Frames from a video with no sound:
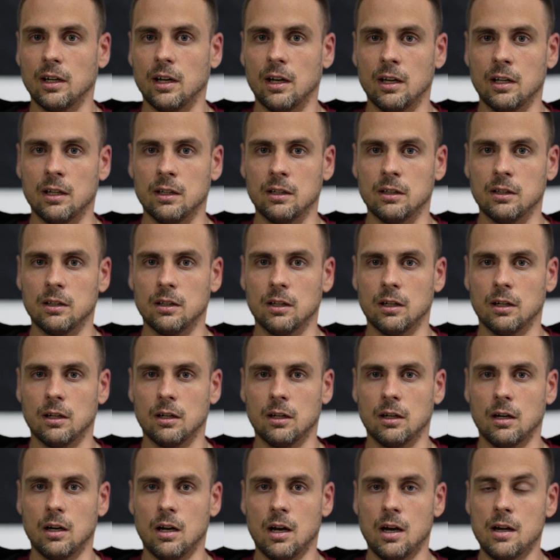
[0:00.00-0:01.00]
and
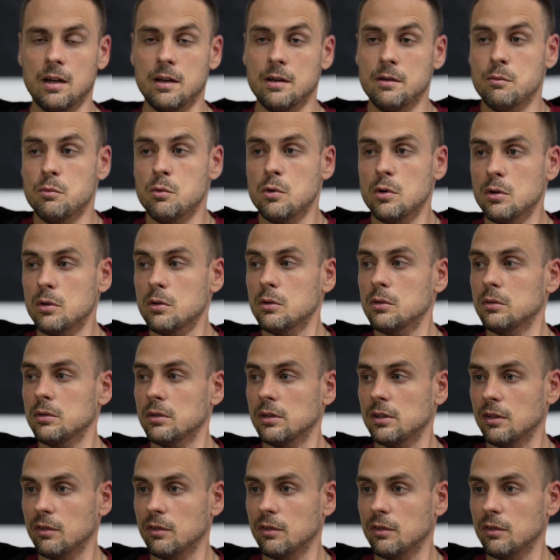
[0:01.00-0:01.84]
I will